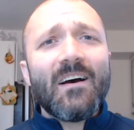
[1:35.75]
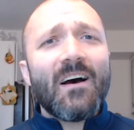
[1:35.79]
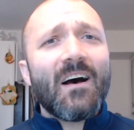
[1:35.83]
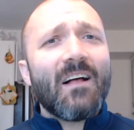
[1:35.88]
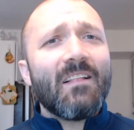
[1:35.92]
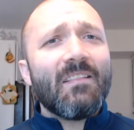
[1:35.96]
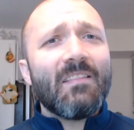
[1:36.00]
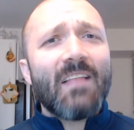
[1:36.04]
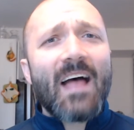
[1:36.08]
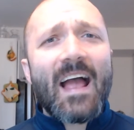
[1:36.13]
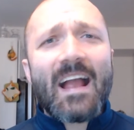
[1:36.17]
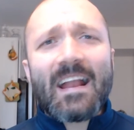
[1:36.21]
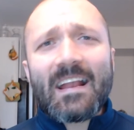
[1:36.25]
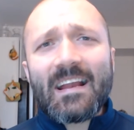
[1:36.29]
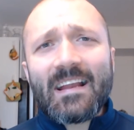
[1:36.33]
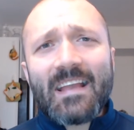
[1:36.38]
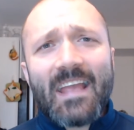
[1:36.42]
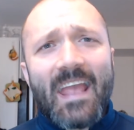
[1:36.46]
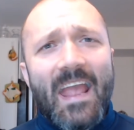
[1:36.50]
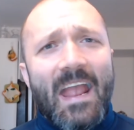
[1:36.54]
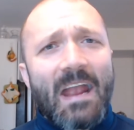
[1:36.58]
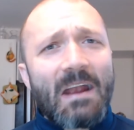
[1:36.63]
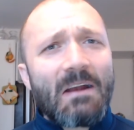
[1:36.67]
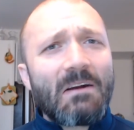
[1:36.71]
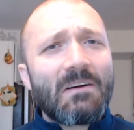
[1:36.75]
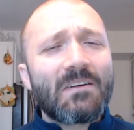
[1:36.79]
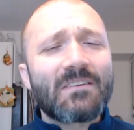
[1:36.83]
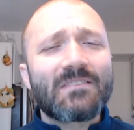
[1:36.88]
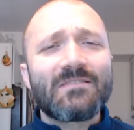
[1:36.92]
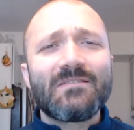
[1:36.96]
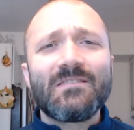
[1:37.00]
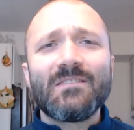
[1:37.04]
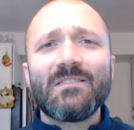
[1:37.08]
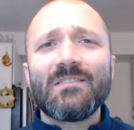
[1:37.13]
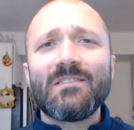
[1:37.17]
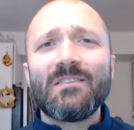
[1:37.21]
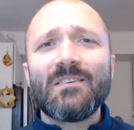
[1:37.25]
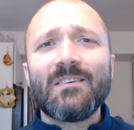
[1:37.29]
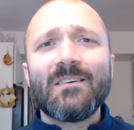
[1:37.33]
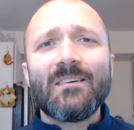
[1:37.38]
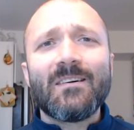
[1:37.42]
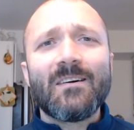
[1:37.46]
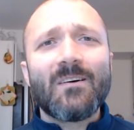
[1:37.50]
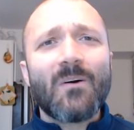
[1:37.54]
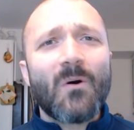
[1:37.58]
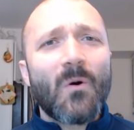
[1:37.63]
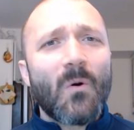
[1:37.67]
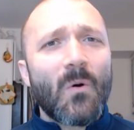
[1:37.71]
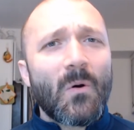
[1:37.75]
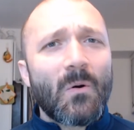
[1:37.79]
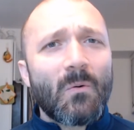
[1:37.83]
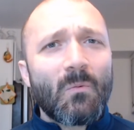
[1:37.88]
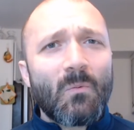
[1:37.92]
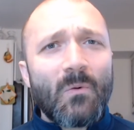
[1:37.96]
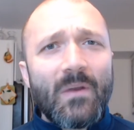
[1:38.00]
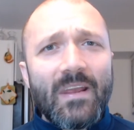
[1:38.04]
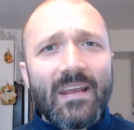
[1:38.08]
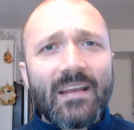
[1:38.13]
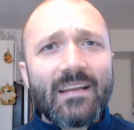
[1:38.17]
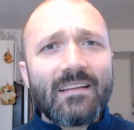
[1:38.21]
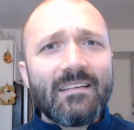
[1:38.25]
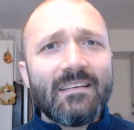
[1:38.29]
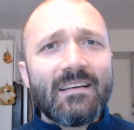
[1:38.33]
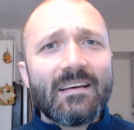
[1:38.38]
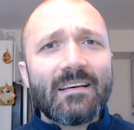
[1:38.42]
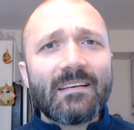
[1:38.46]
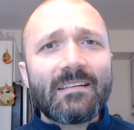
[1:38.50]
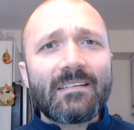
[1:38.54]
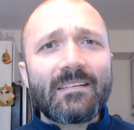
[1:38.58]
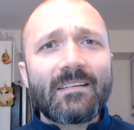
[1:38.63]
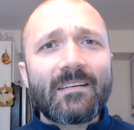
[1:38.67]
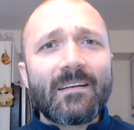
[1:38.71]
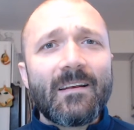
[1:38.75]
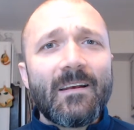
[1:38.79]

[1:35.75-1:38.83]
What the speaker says: a lack of character or weakness.